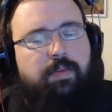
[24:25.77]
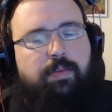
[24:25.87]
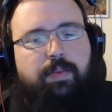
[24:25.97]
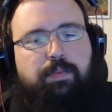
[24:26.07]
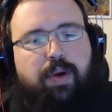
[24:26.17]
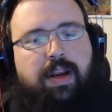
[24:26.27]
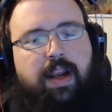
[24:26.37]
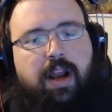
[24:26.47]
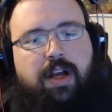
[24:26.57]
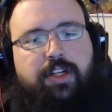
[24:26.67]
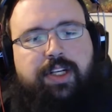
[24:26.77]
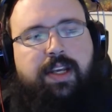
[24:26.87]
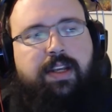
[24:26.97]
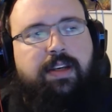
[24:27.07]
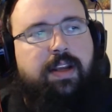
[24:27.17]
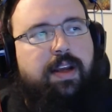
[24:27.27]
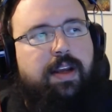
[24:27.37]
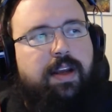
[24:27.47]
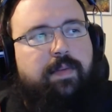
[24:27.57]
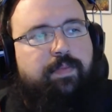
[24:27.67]
bringing Hush in.
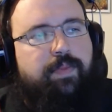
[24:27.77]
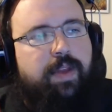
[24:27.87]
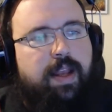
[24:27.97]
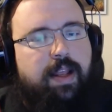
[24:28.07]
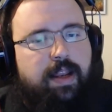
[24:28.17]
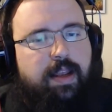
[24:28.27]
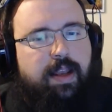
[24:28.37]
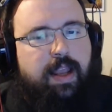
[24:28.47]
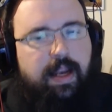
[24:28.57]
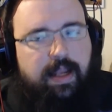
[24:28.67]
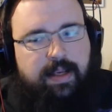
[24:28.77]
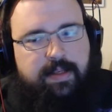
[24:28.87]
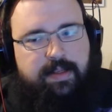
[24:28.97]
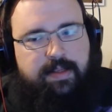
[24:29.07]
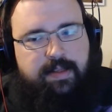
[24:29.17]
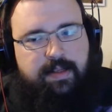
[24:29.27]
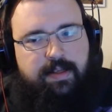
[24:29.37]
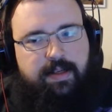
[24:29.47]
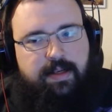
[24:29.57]
It is